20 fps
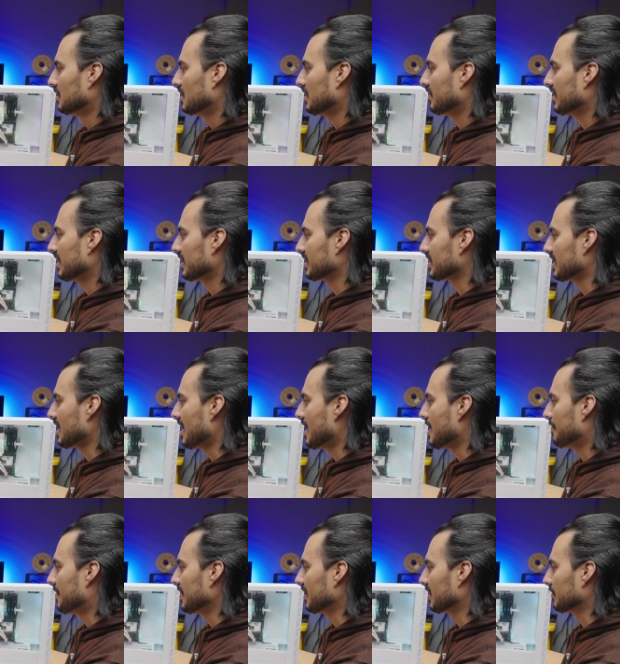Everything's on
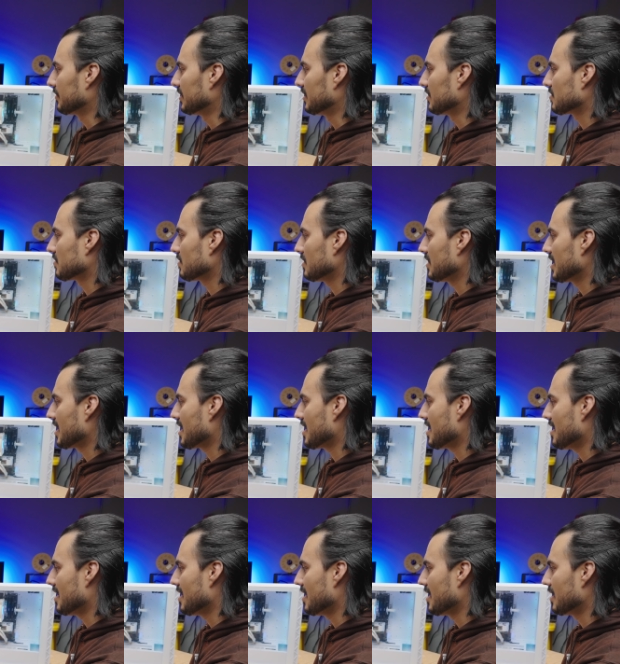epic, I'm gonna try
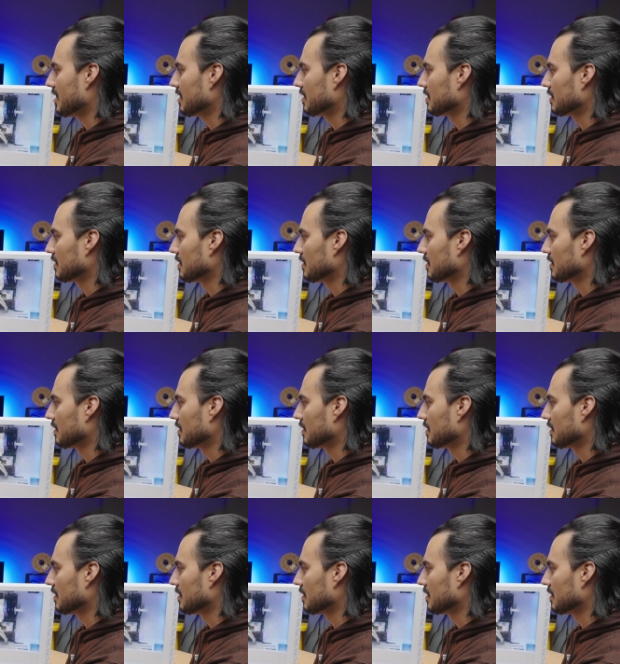high.